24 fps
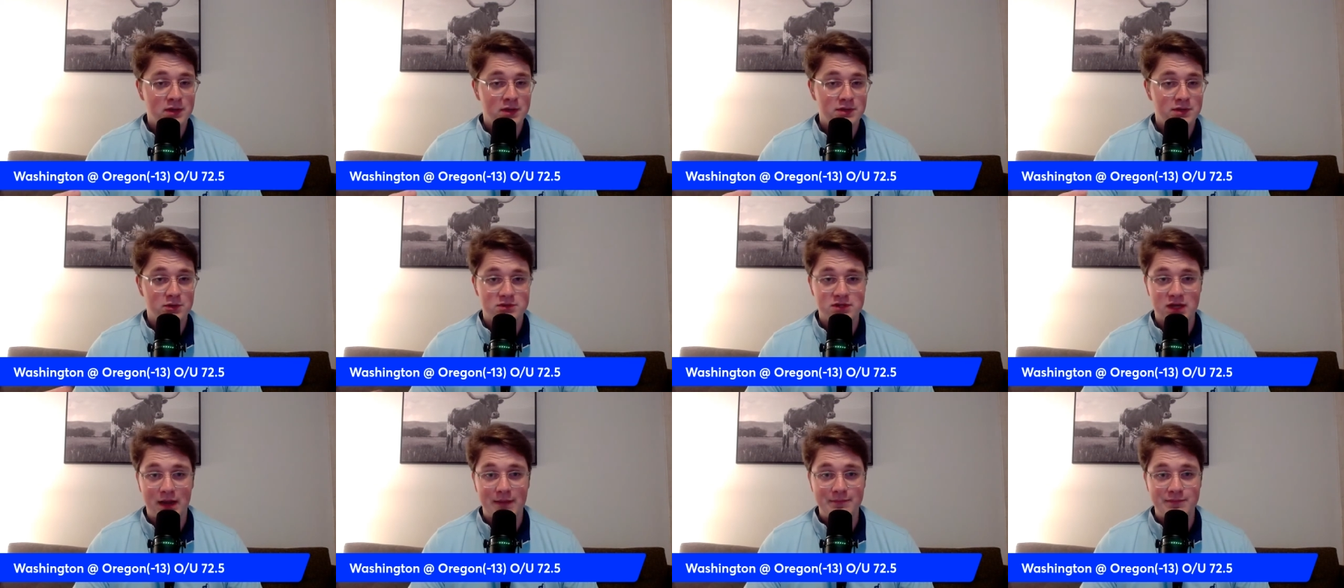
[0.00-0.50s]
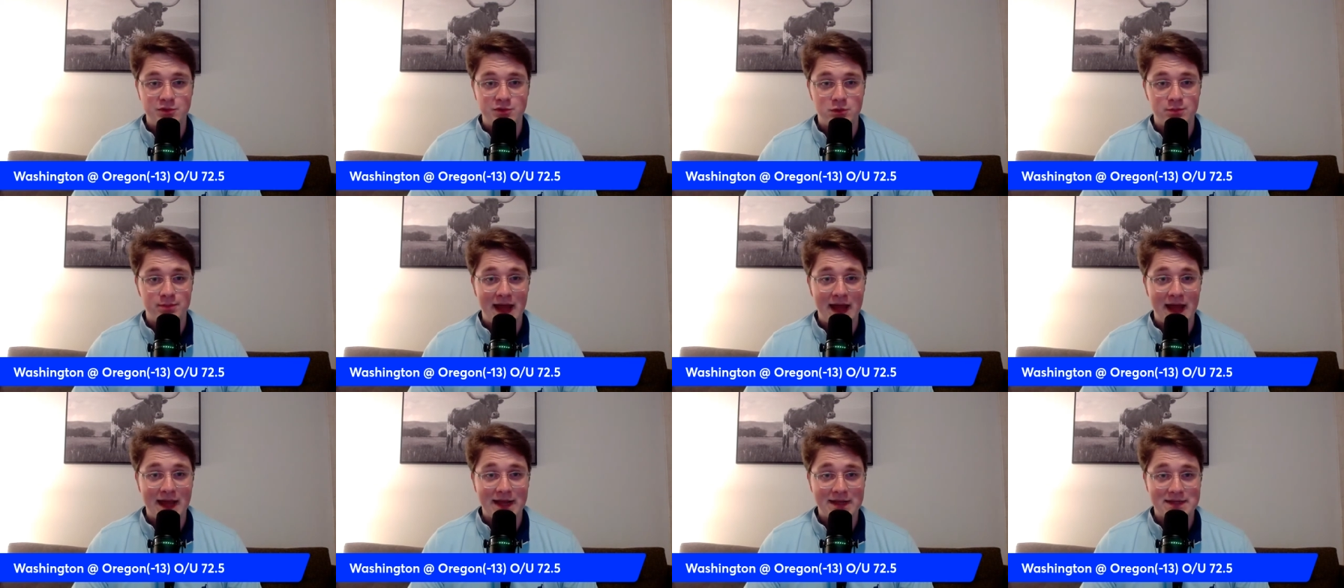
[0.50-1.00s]
Their top two
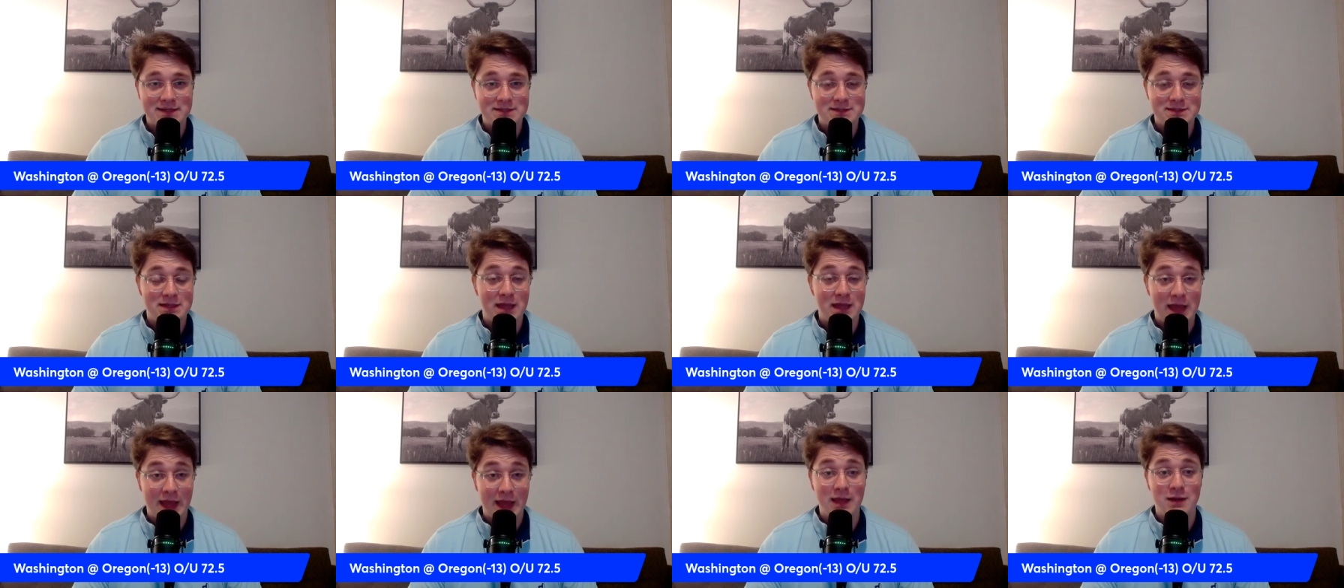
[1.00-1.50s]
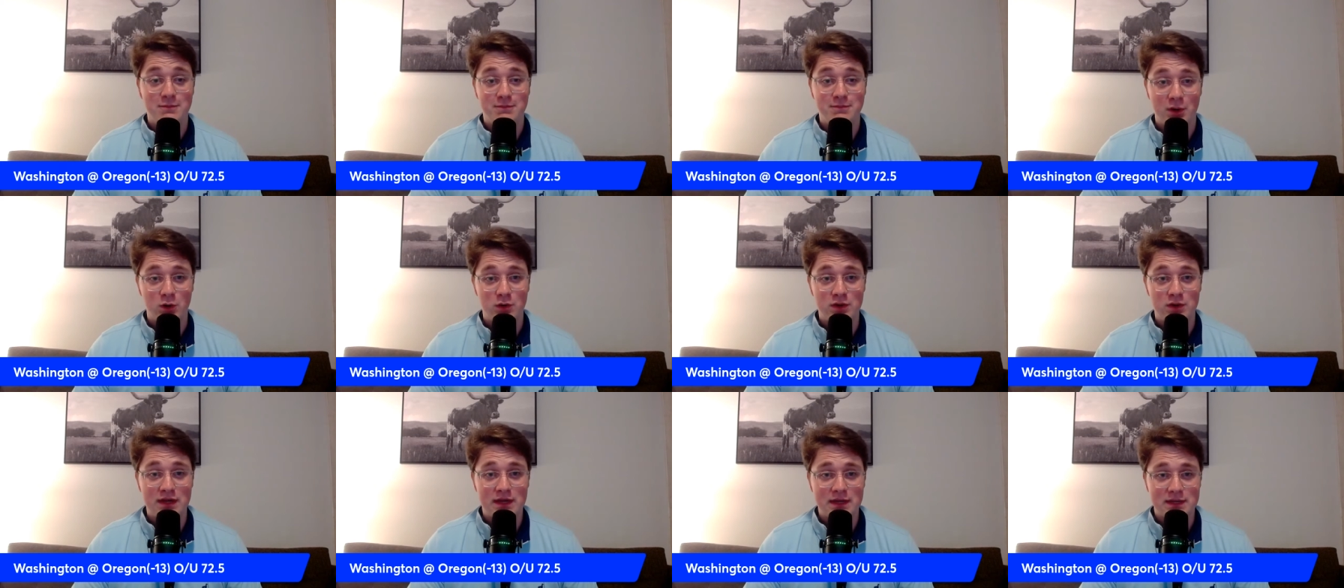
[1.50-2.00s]
backs and
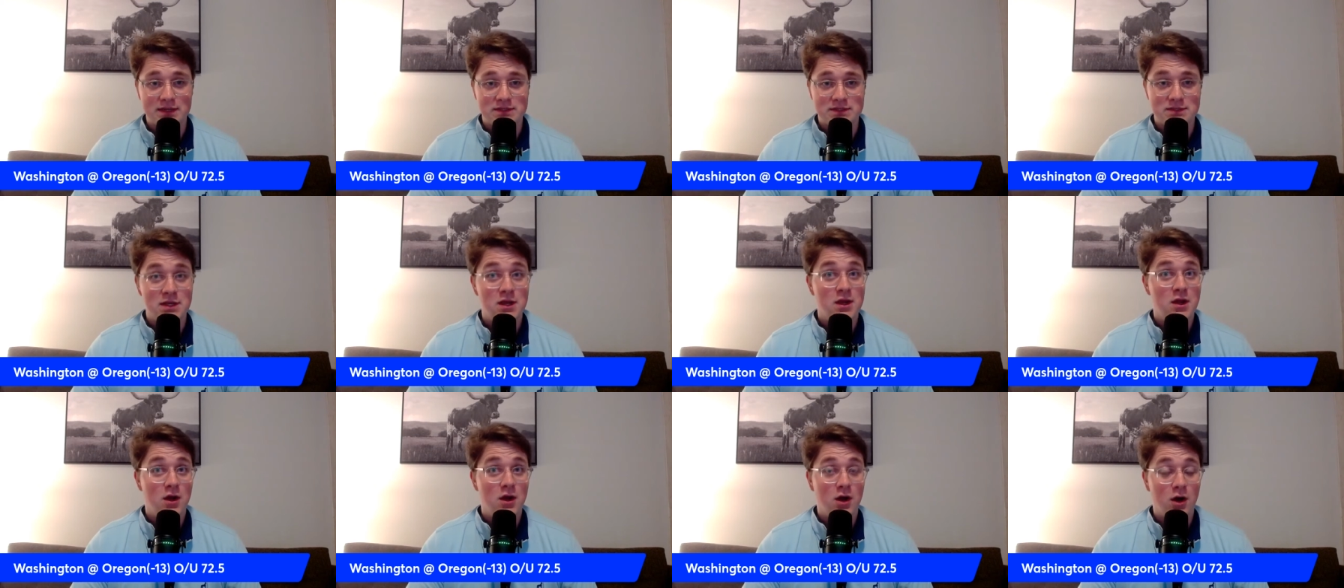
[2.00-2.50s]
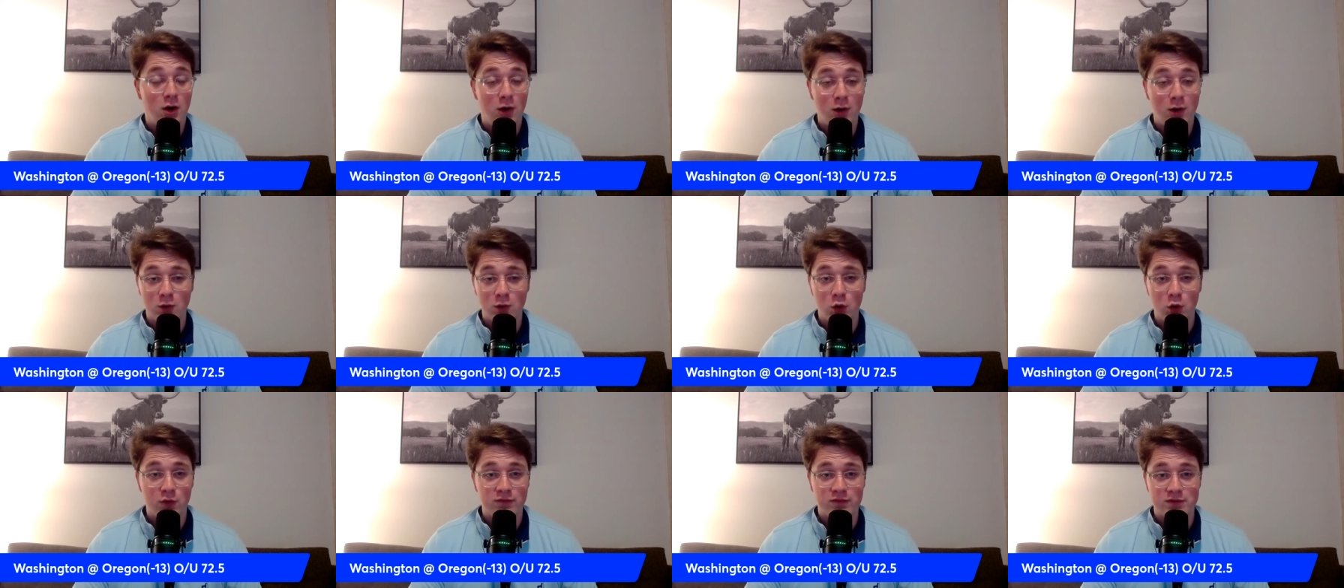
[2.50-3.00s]
Bo Nix all
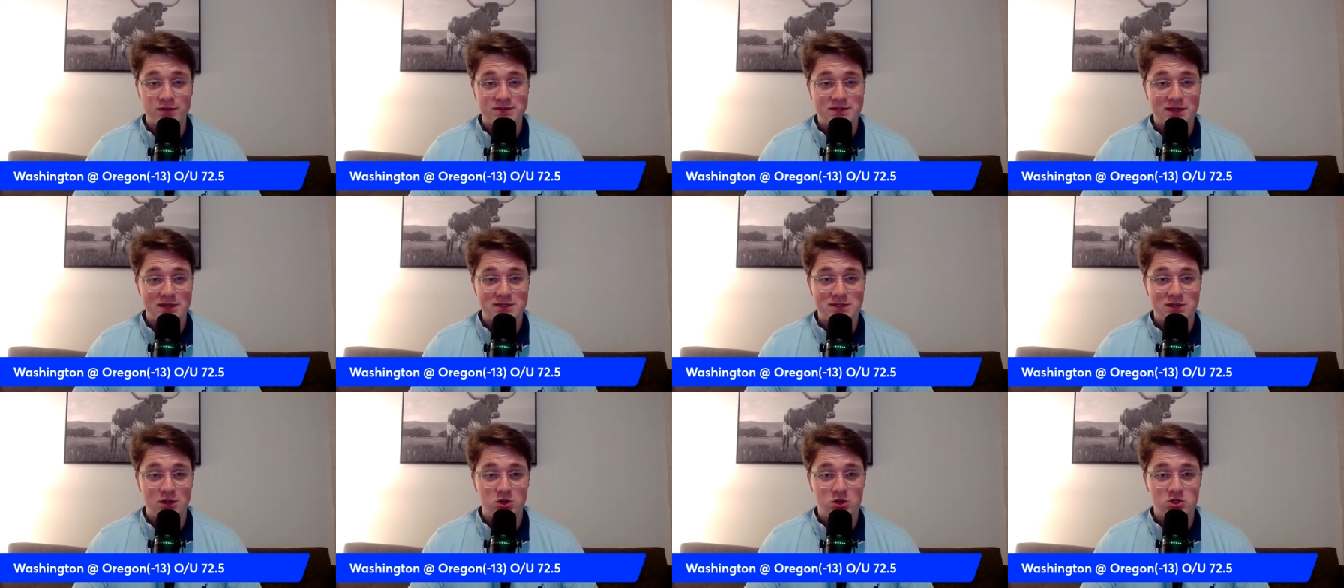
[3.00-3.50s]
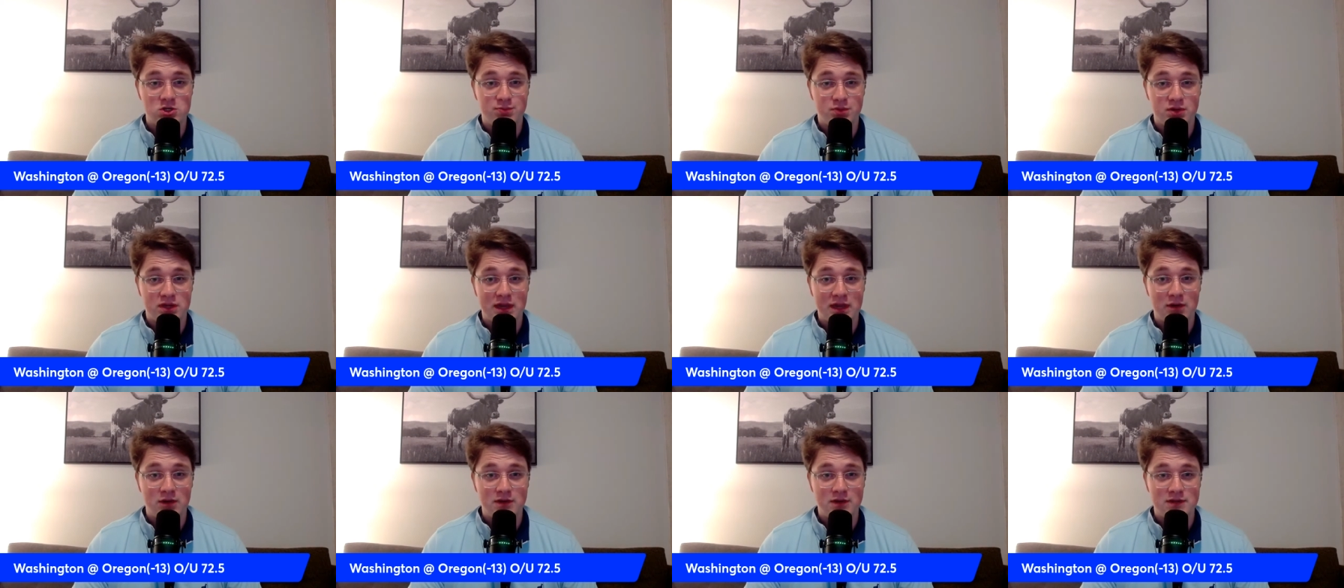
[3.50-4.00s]
over six yards per
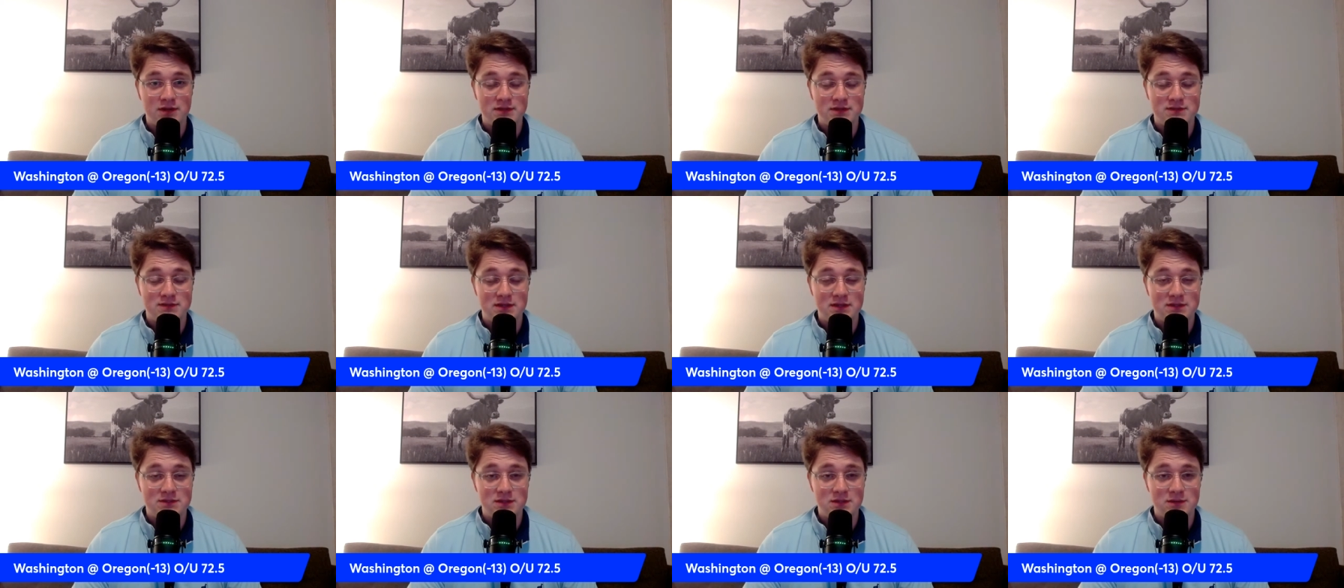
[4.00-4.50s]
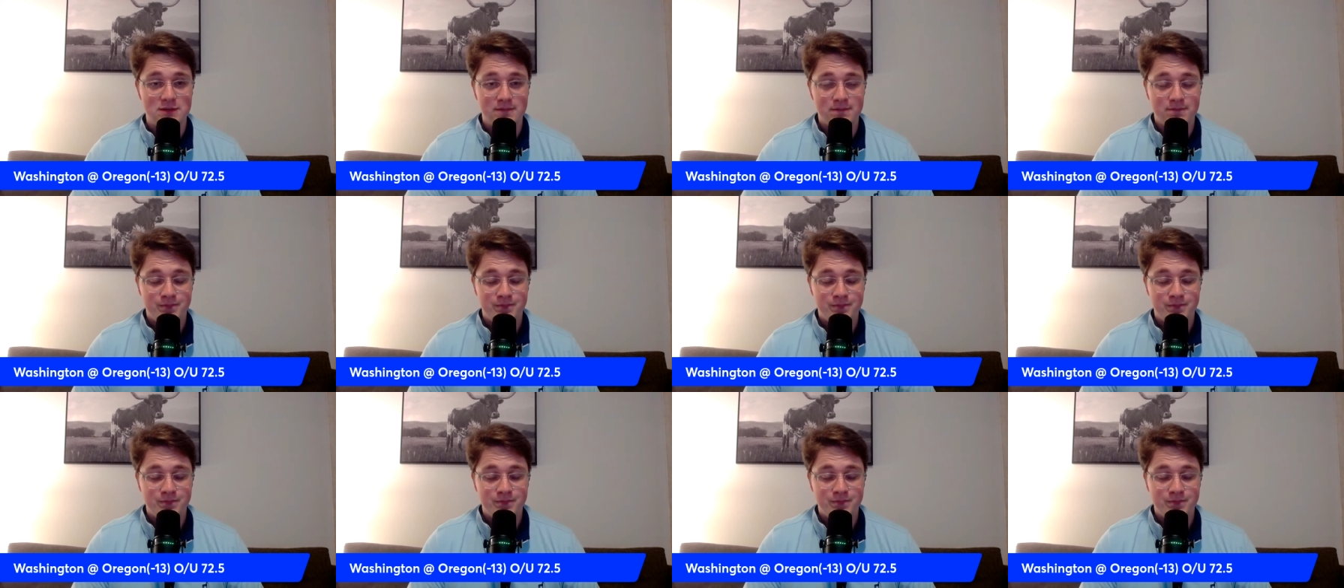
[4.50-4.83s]
carry this season.